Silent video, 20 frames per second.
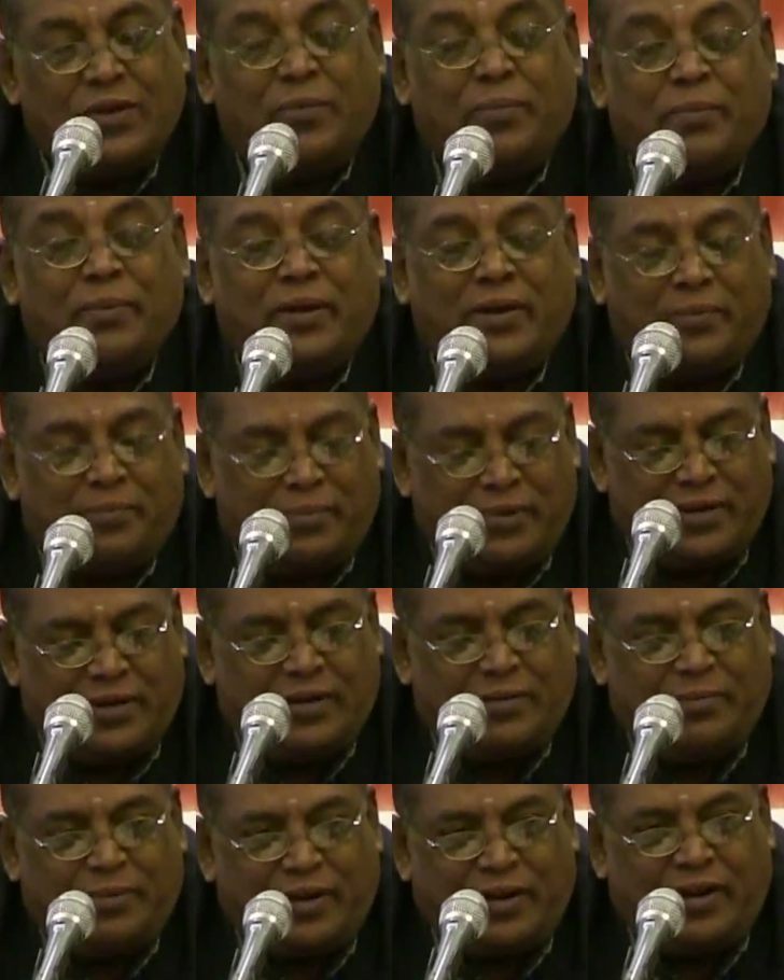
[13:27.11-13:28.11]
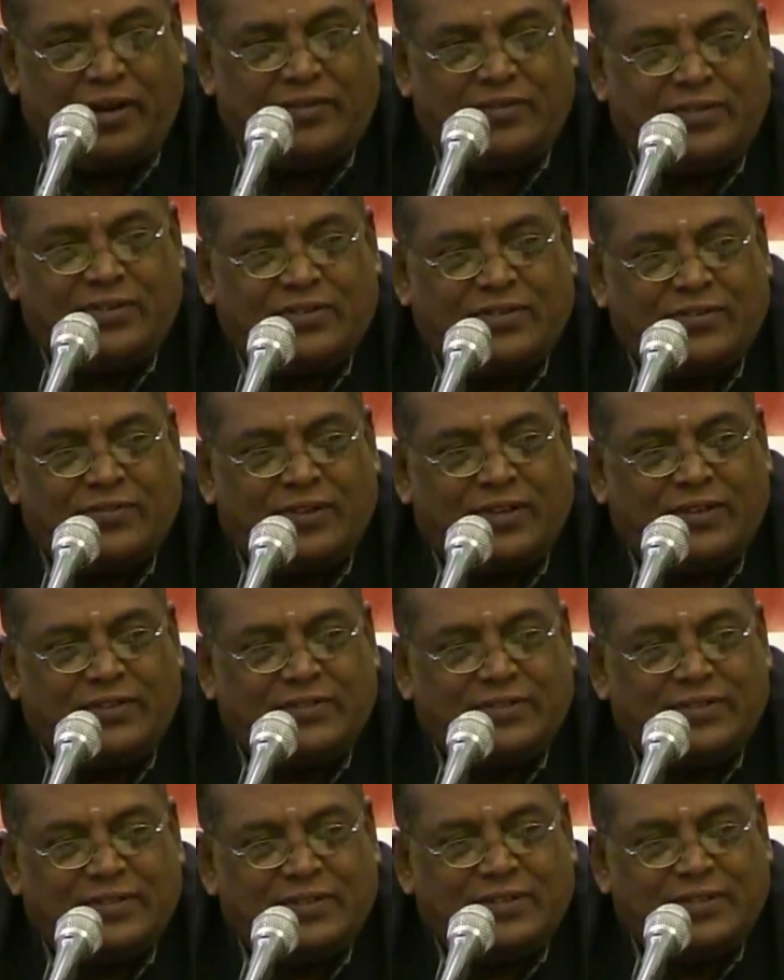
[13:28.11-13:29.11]
No, mineralization
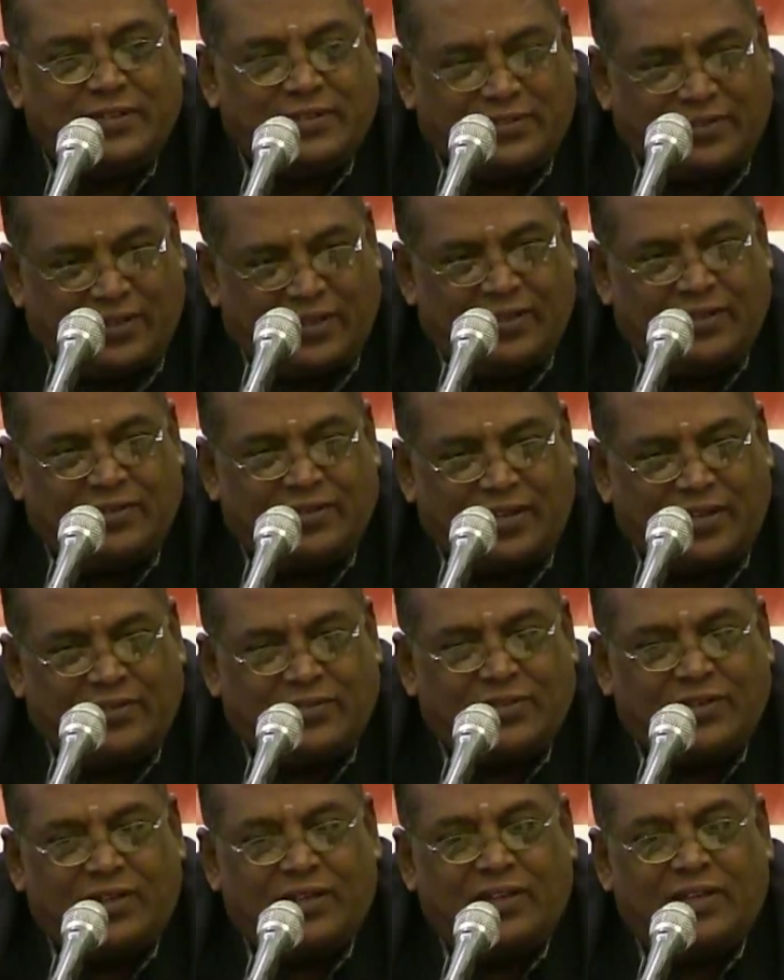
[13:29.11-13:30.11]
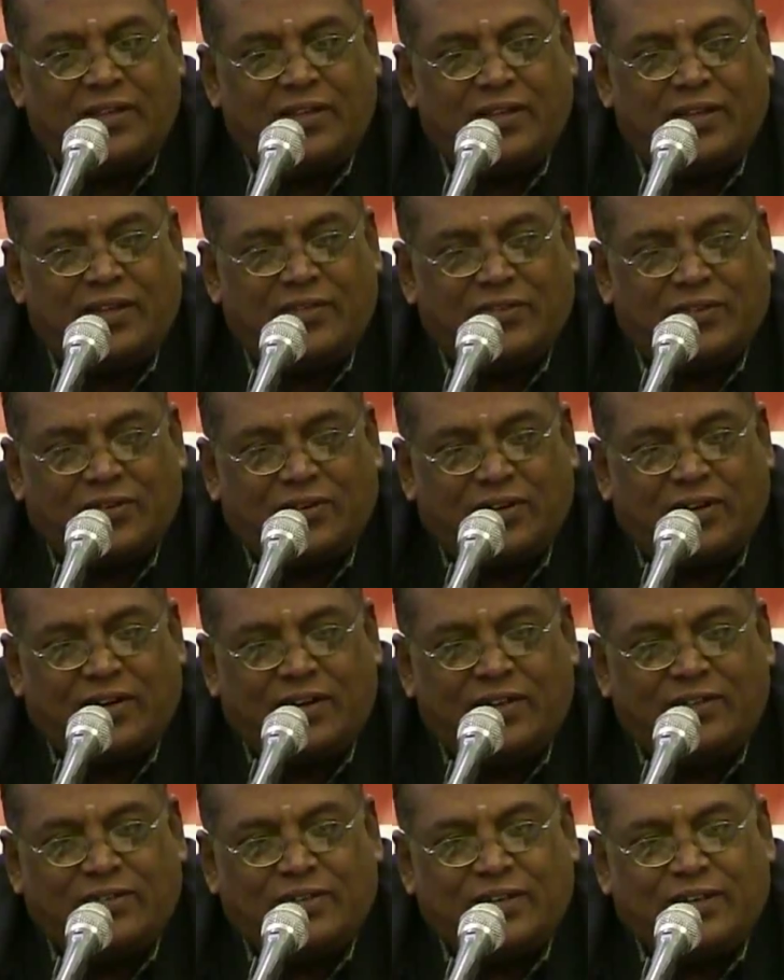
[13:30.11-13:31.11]
wise, has it got
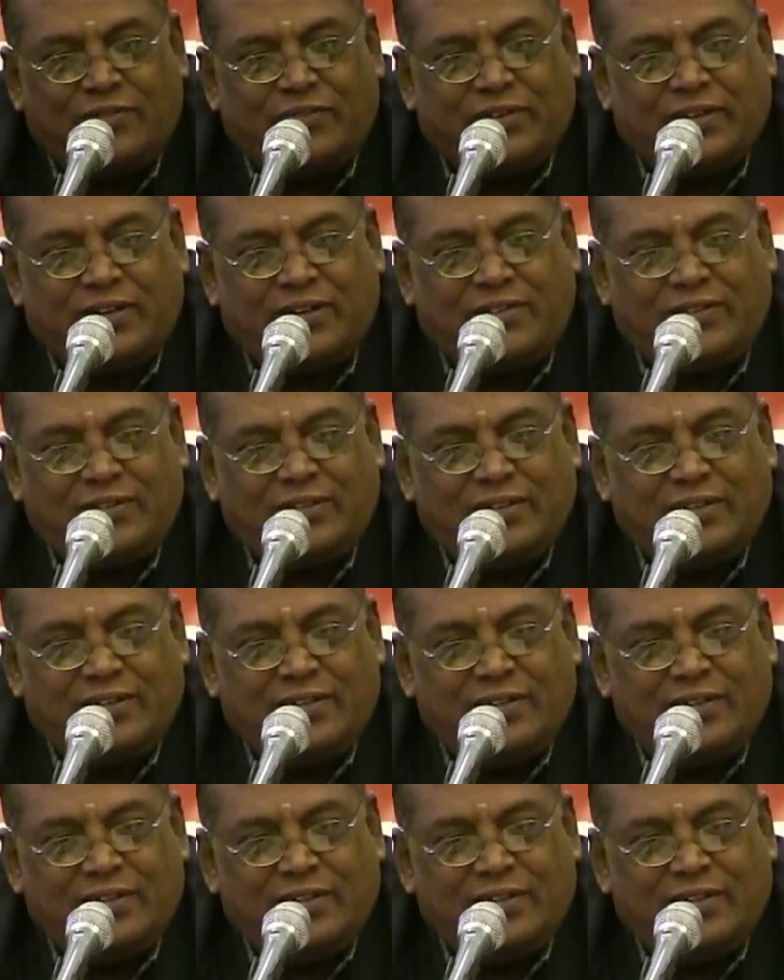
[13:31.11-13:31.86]
any significance?